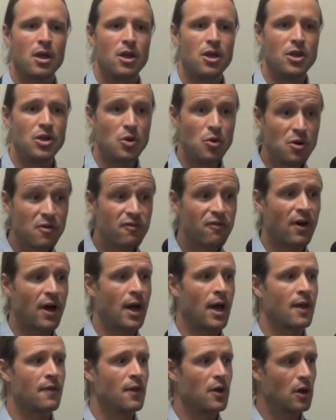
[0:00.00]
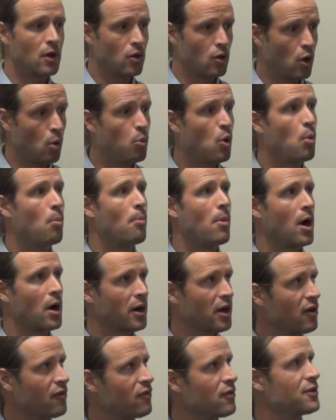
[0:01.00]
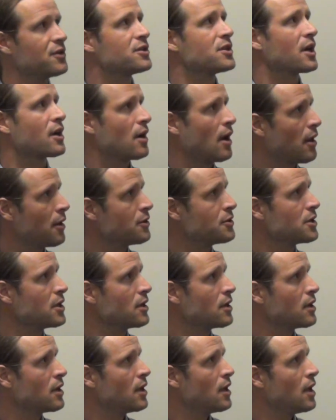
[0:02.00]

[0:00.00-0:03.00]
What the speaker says: unifying the global market for this technology.